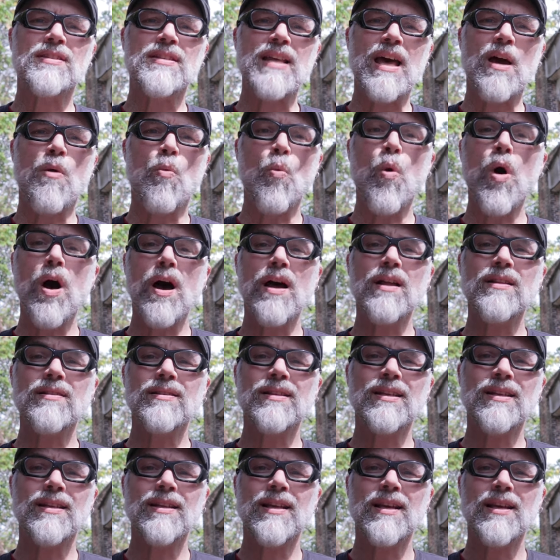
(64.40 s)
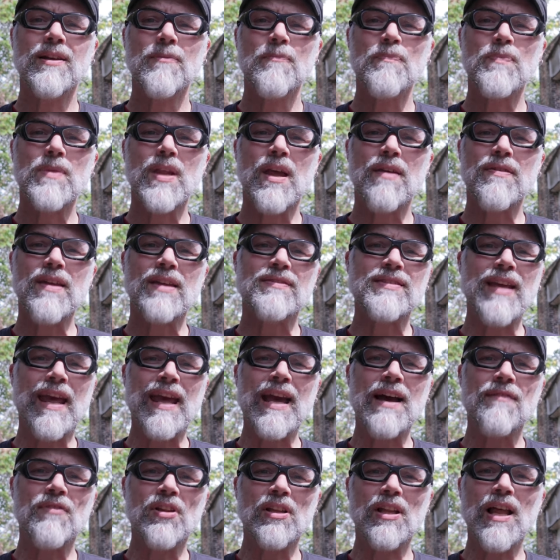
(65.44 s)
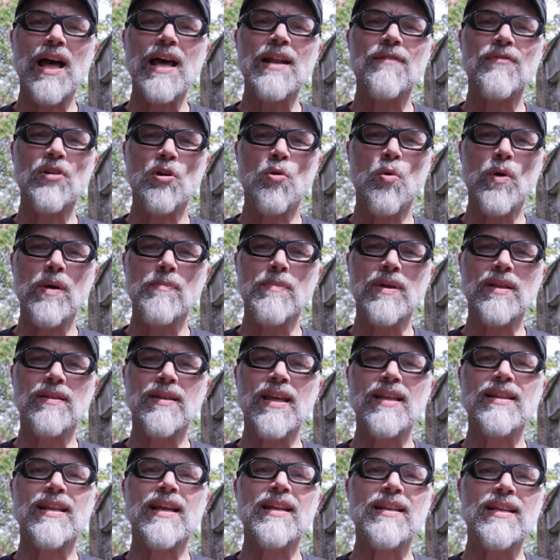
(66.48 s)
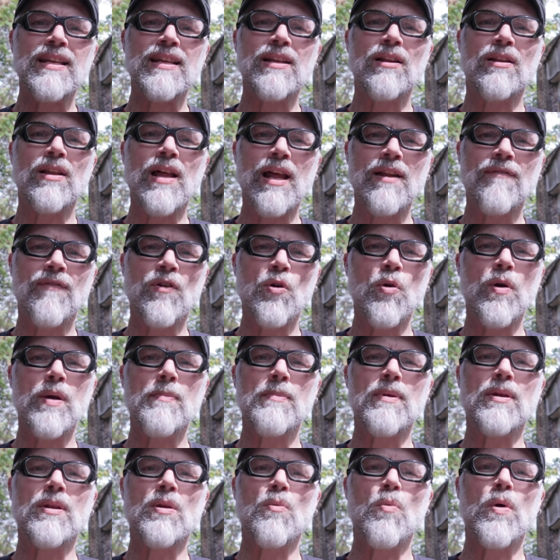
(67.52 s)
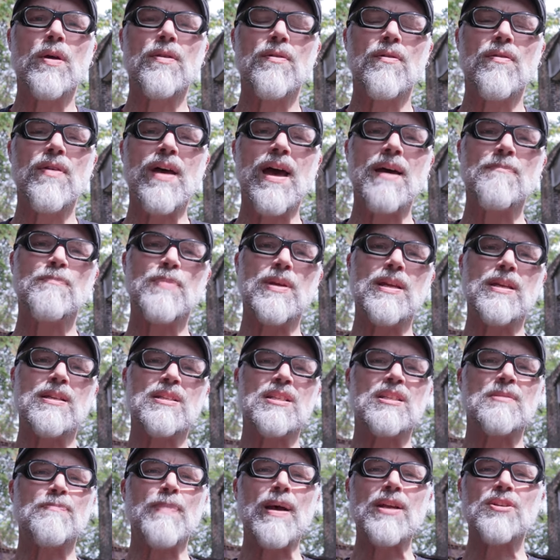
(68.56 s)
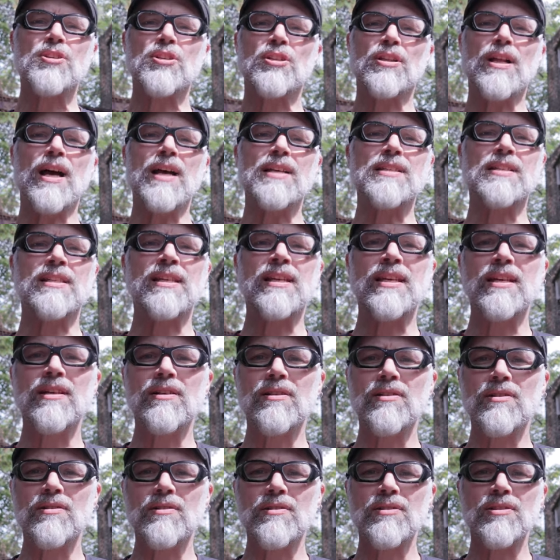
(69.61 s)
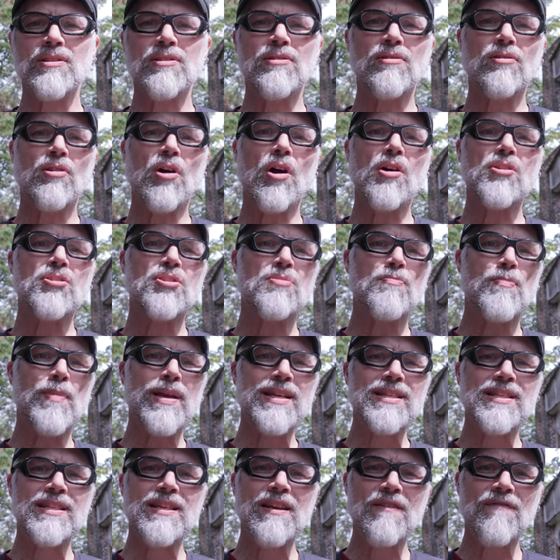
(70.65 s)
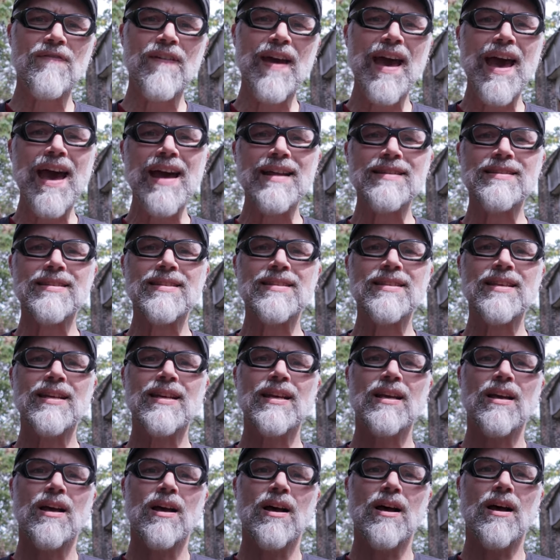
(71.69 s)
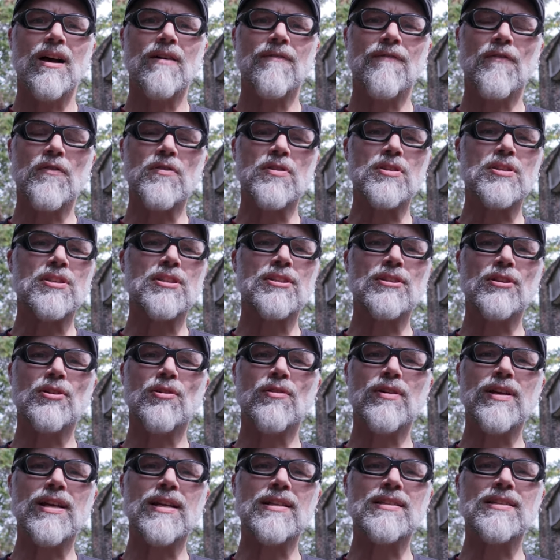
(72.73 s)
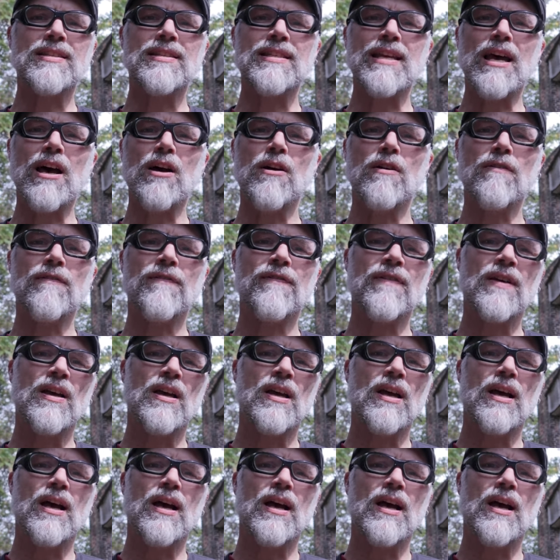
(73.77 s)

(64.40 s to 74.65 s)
is that that they have a lot of equipment, that they need a lot of equipment, and whether that be specialized kilns, large mixing vats for the slurry itself,